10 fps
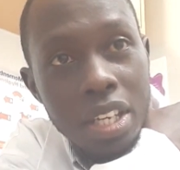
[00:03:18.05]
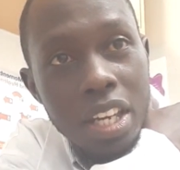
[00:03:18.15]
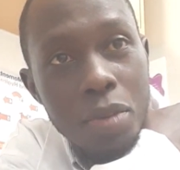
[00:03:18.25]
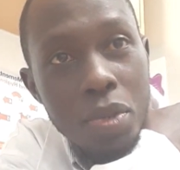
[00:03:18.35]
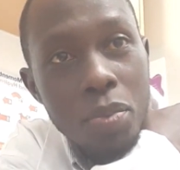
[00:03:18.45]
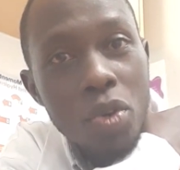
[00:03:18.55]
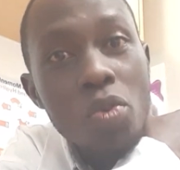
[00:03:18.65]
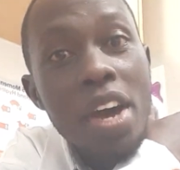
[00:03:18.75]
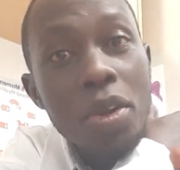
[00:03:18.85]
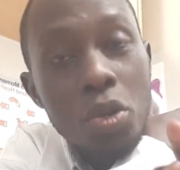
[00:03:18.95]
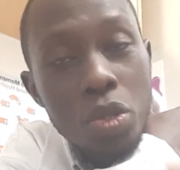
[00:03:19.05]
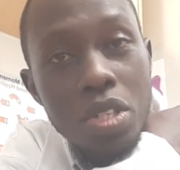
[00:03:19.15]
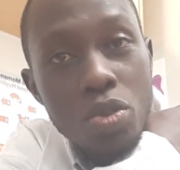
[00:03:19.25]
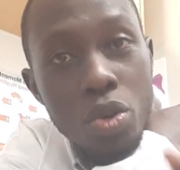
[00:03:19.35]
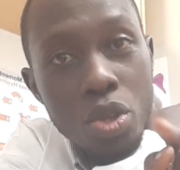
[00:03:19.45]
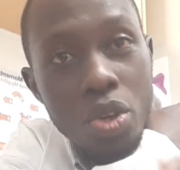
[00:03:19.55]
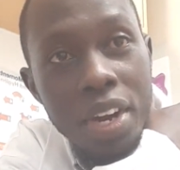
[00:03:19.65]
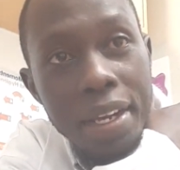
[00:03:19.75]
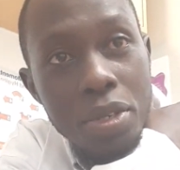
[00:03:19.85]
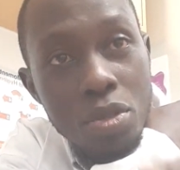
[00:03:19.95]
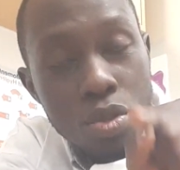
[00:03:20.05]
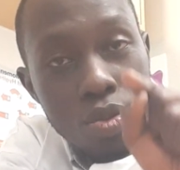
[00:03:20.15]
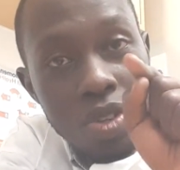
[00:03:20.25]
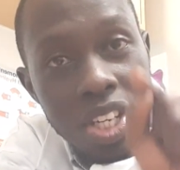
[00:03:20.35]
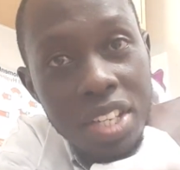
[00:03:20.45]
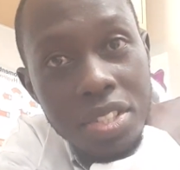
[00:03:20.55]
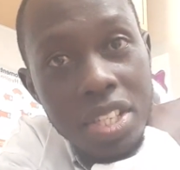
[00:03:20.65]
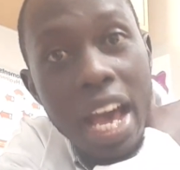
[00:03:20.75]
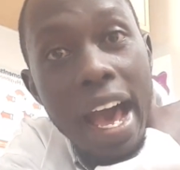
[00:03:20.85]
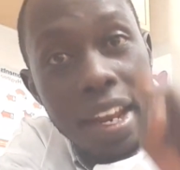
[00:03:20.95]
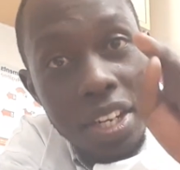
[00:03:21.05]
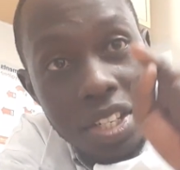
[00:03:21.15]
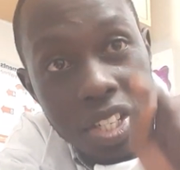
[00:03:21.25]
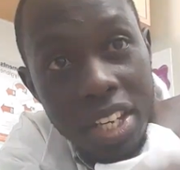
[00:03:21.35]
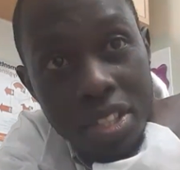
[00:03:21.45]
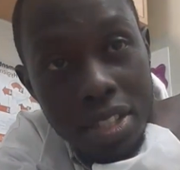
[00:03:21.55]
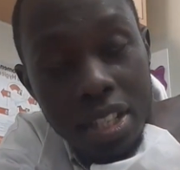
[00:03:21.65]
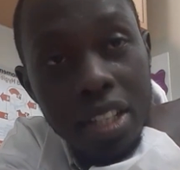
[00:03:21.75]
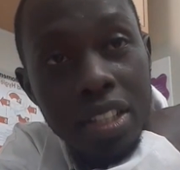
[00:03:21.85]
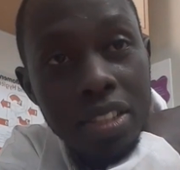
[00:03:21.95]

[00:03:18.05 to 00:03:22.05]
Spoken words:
And people who are not authorized to test are testing.